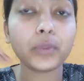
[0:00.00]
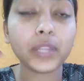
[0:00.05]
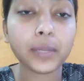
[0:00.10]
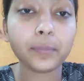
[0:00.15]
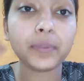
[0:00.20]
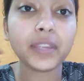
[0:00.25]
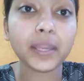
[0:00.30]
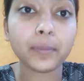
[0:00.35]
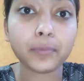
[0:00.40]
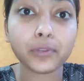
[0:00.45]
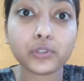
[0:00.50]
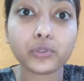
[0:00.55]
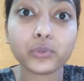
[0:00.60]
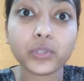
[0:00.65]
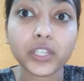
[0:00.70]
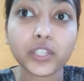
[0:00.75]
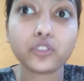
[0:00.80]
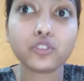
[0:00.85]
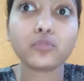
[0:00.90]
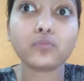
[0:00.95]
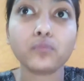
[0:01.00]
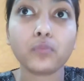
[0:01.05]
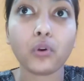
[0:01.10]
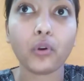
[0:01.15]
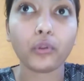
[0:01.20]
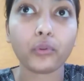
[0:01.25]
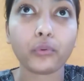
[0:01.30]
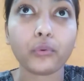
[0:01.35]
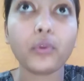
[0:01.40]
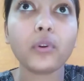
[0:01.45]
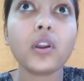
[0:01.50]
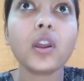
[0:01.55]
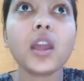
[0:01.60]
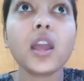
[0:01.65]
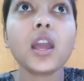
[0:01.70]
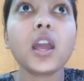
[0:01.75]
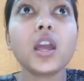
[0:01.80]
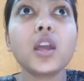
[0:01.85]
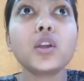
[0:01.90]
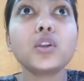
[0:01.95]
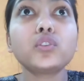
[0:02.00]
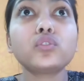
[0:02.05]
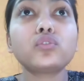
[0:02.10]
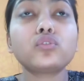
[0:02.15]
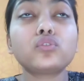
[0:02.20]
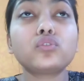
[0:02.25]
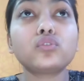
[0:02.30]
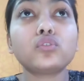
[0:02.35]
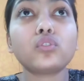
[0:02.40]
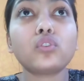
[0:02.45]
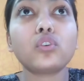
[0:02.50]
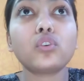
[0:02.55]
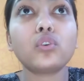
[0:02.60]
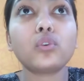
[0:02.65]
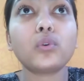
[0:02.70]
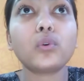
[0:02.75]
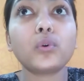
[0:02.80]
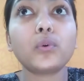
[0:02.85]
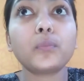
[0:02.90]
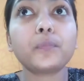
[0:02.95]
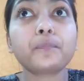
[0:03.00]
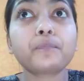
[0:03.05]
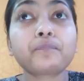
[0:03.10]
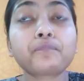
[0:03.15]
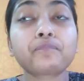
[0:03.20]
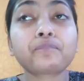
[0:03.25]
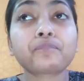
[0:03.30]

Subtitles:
will be able to read tomorrow. So